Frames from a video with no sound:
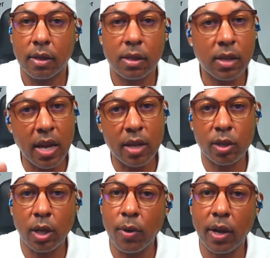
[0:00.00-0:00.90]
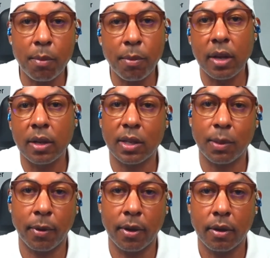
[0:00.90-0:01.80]
Staying stoic and being
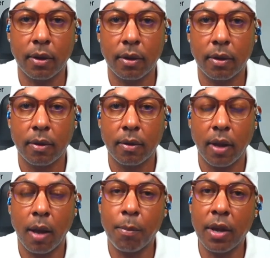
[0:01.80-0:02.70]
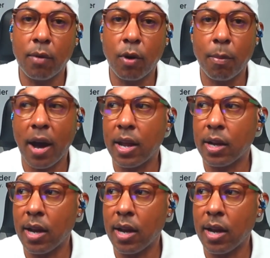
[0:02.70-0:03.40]
disciplined and being robotic.